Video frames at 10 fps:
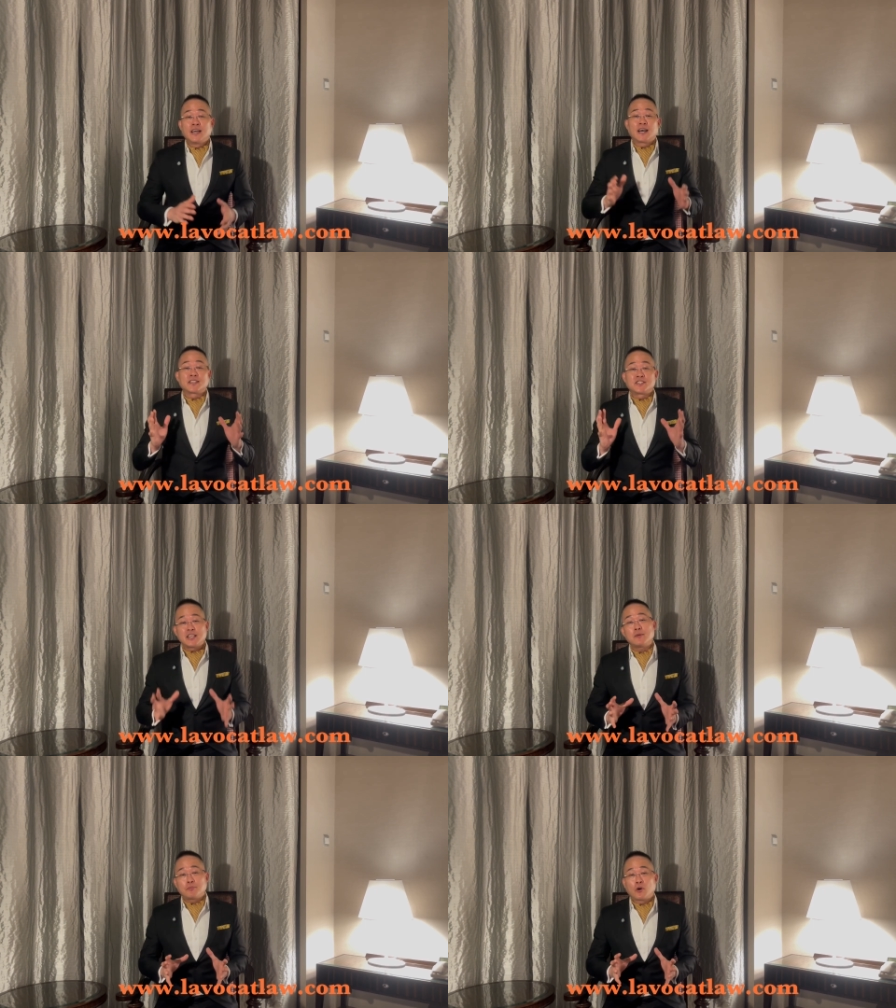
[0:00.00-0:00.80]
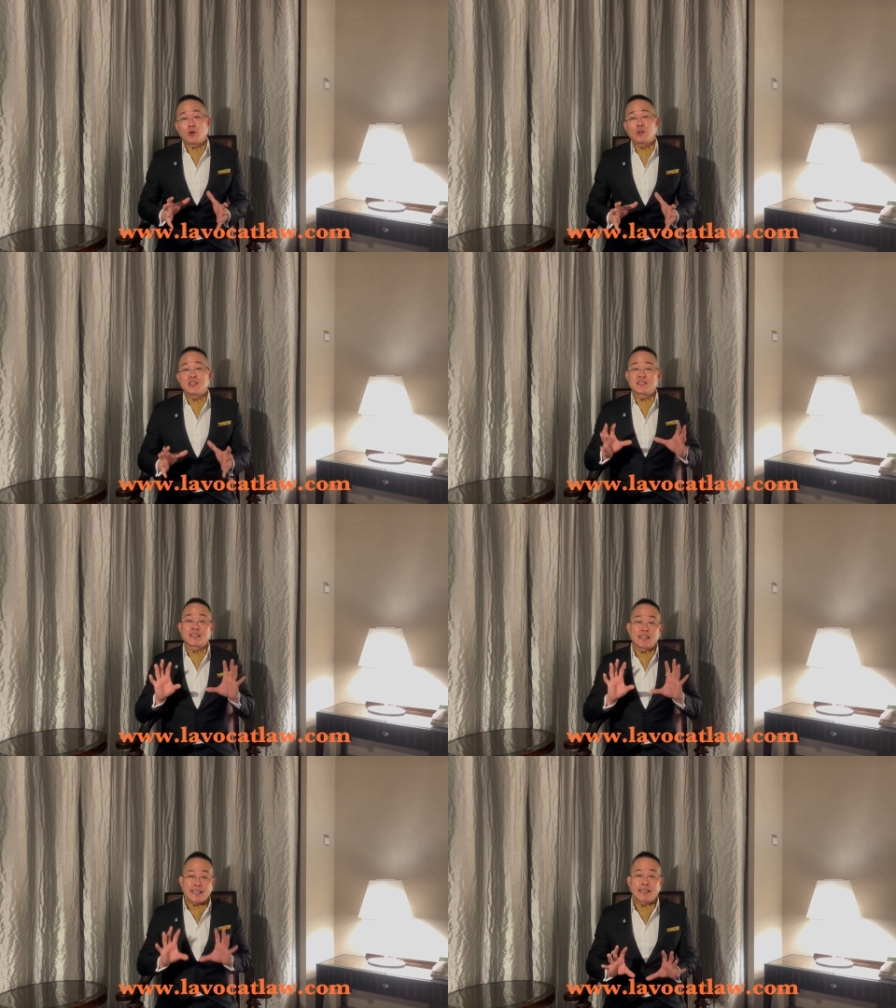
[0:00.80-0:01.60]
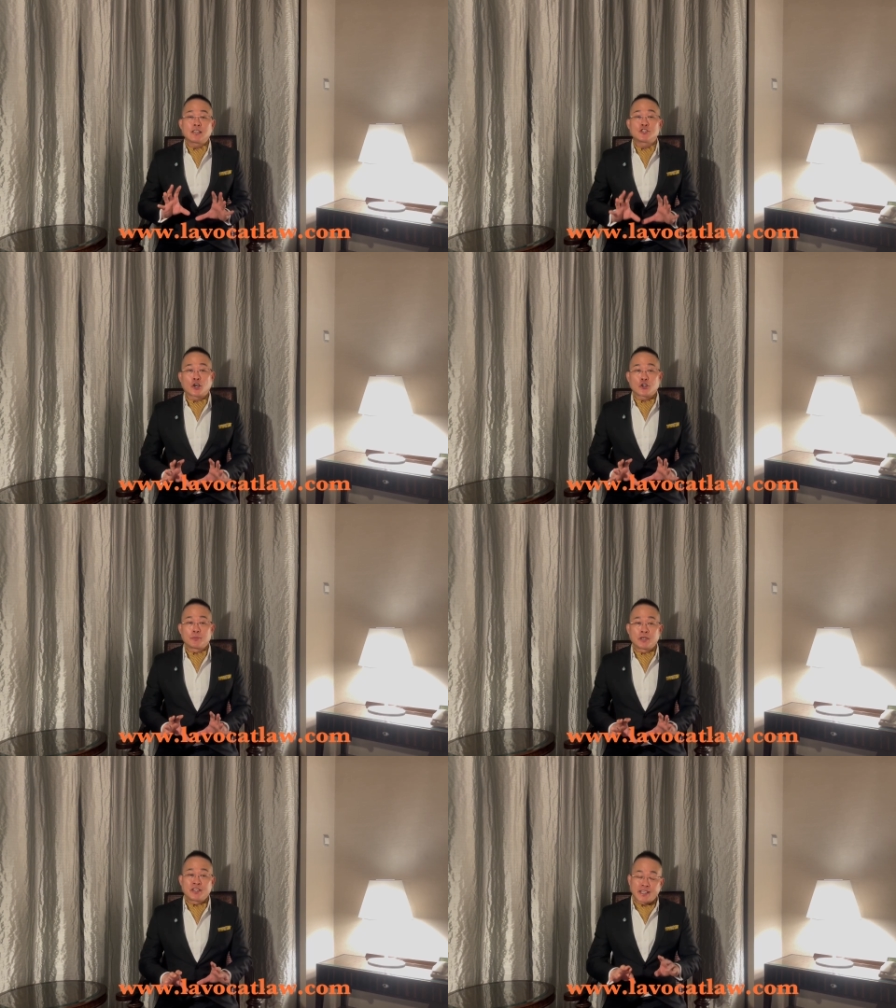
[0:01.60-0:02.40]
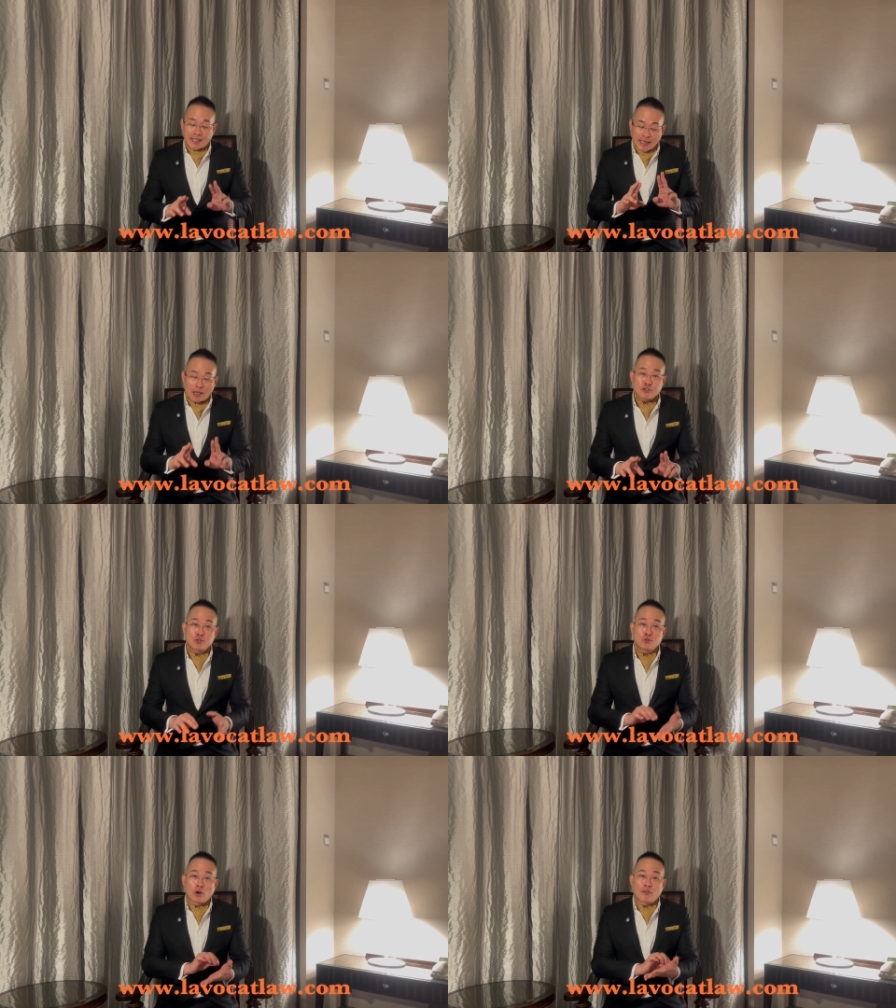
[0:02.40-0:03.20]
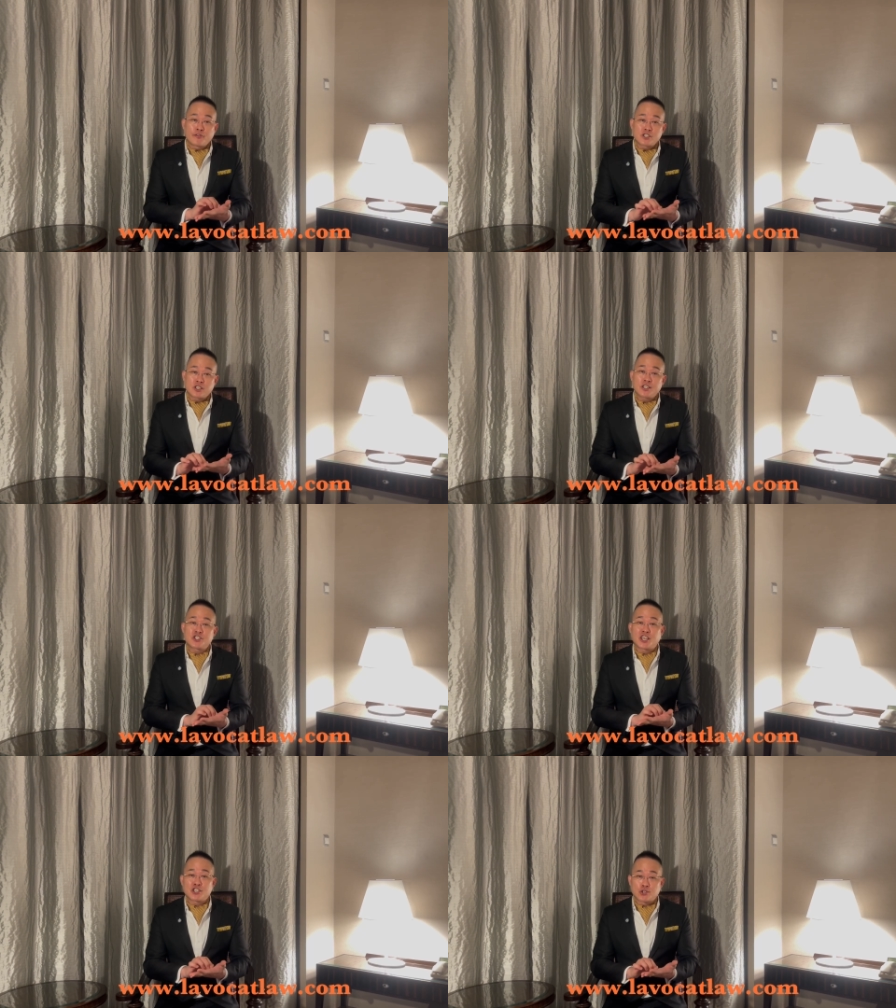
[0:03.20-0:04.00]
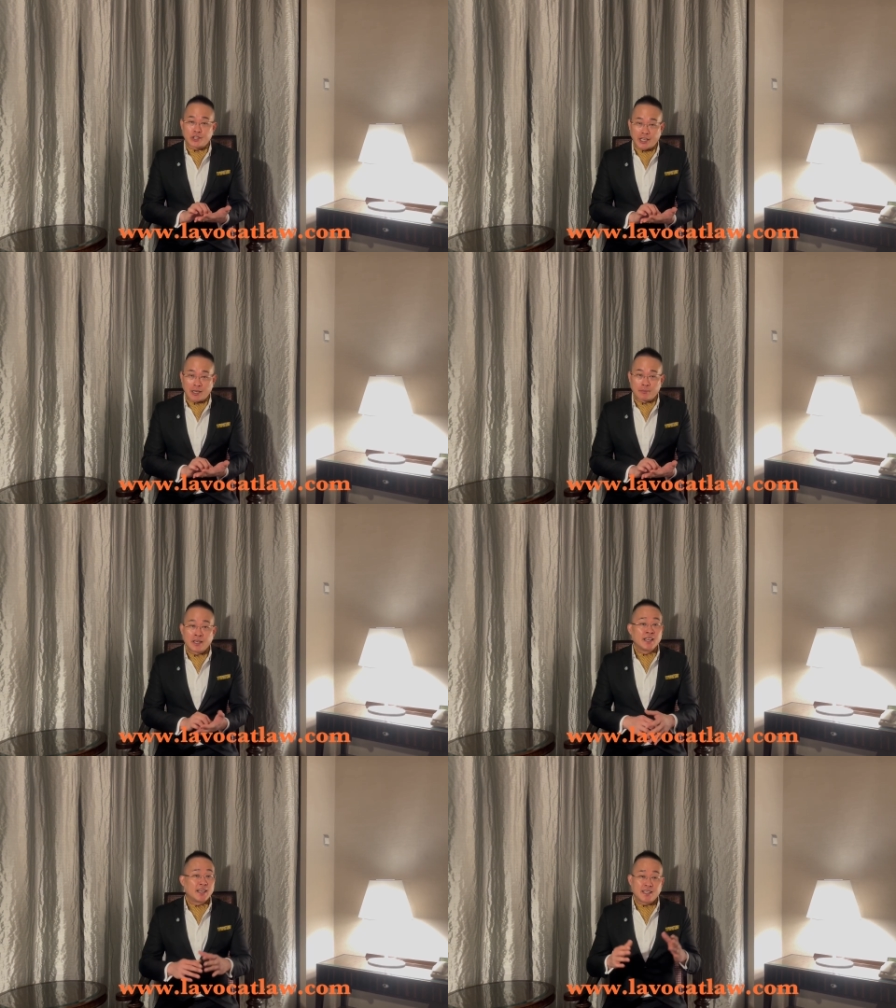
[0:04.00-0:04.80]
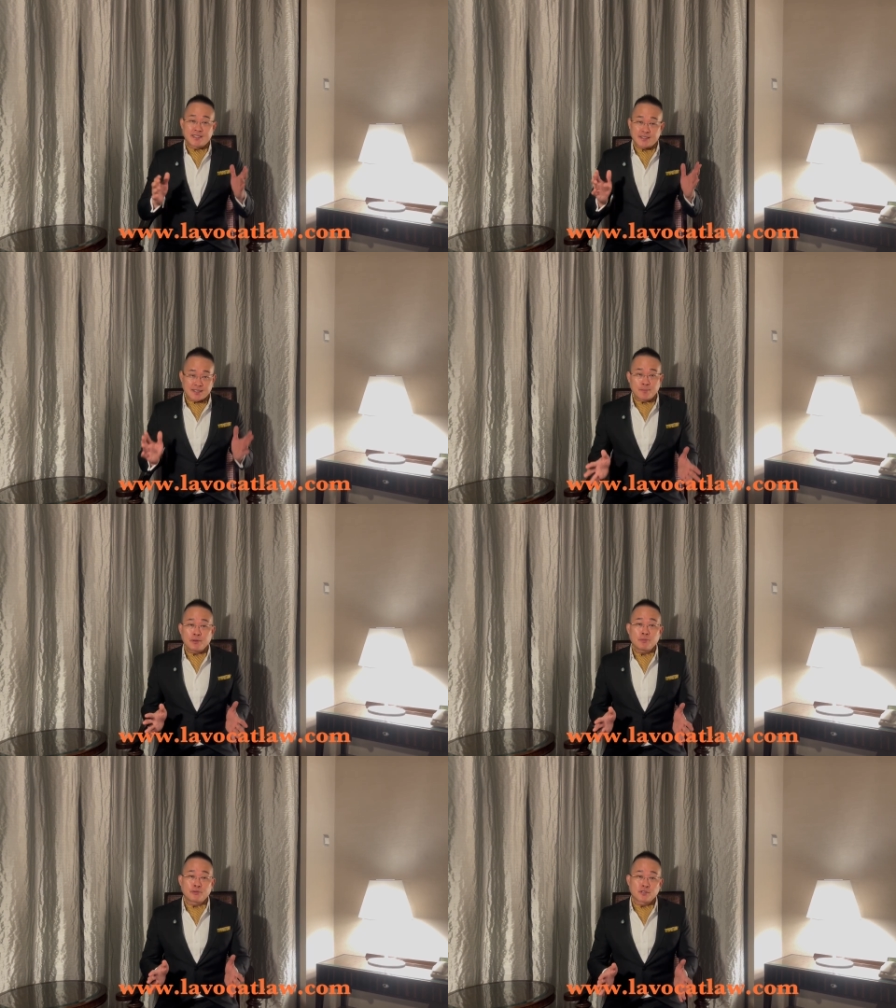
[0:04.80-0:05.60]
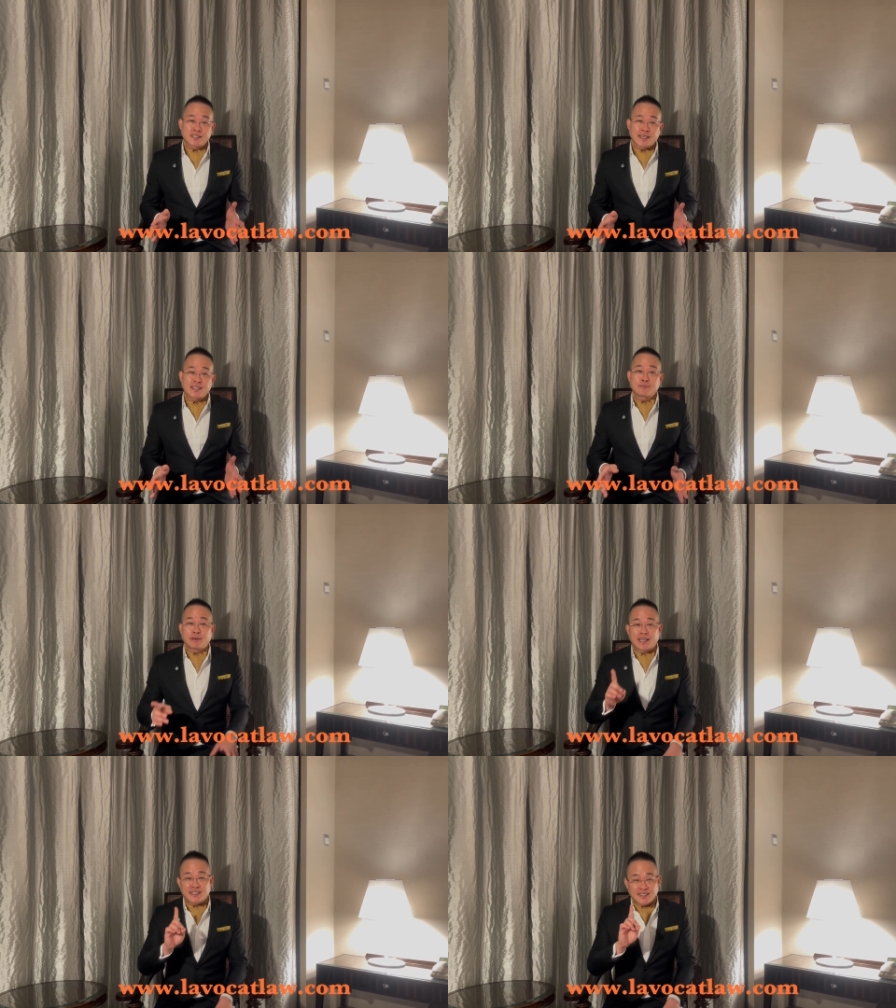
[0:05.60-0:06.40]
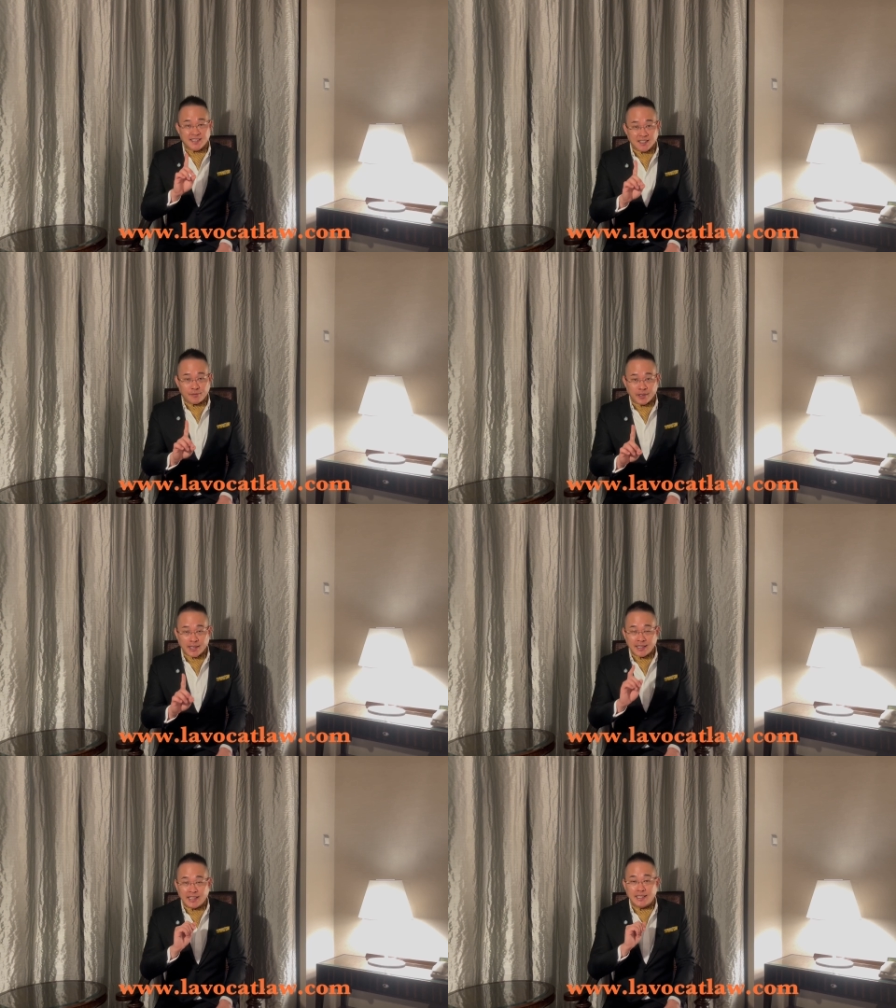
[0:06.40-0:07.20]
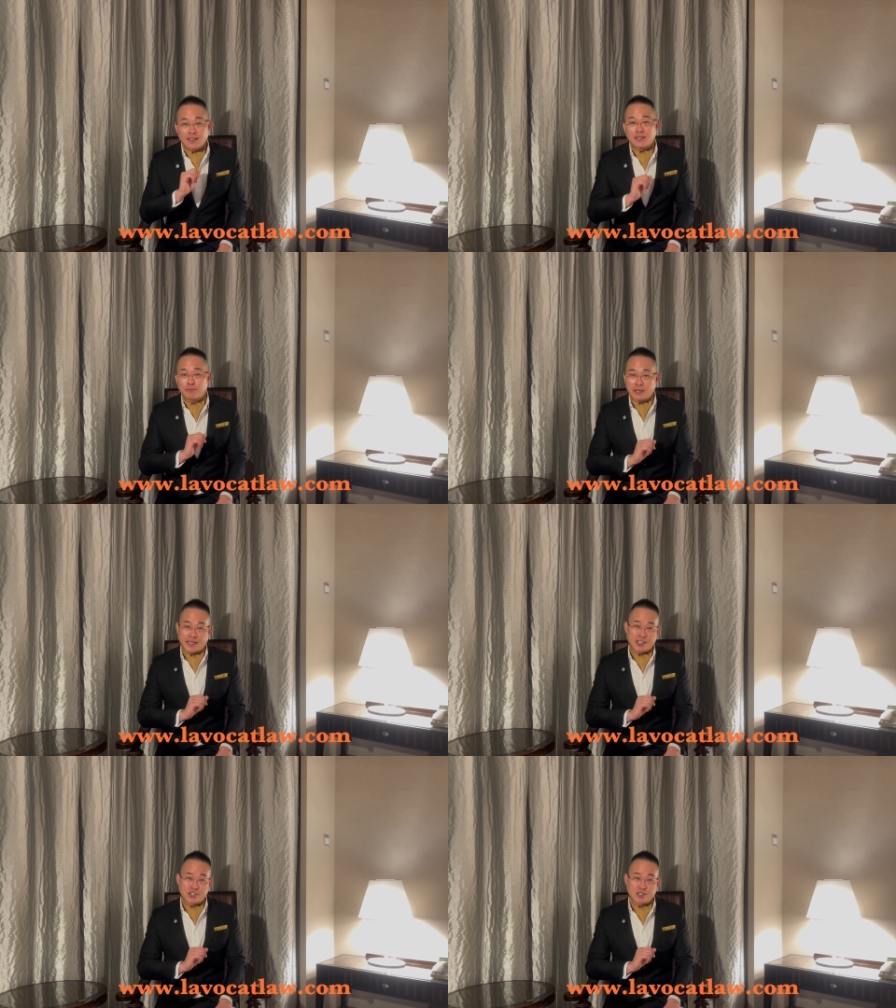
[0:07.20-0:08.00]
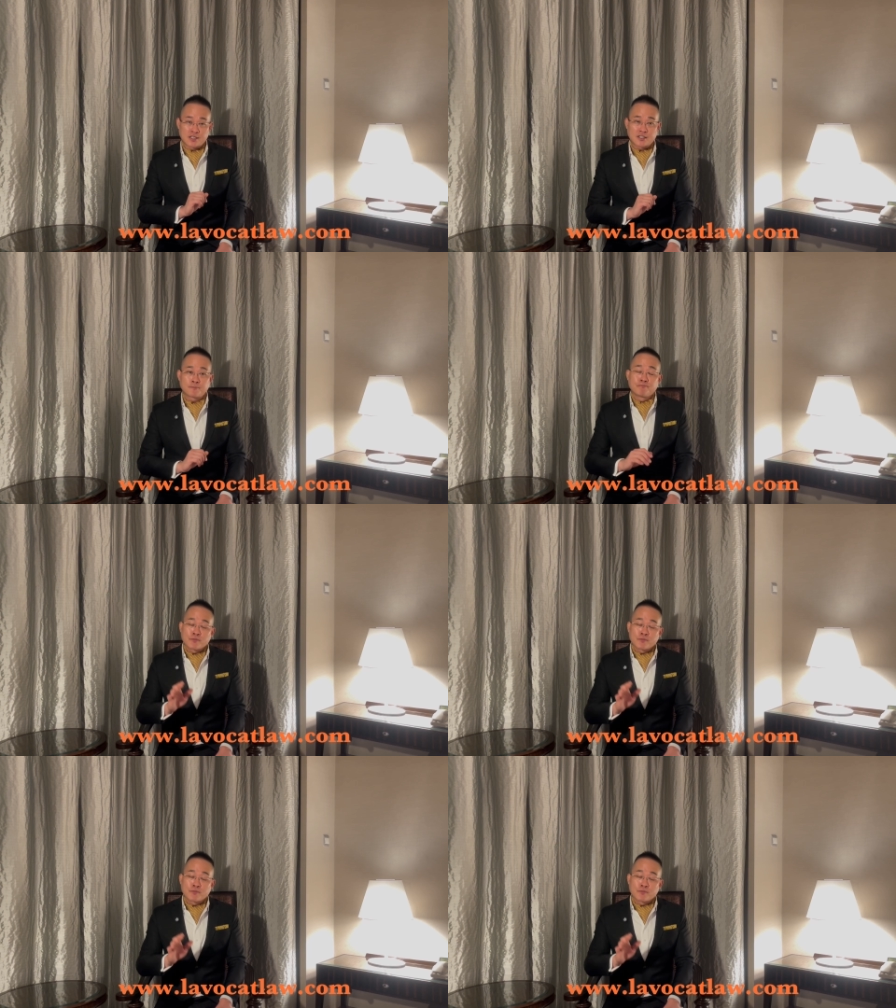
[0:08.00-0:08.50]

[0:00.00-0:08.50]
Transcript: A deed poll is a legal document that allows you to officially change your name. It's a simple process but has significant legal implications.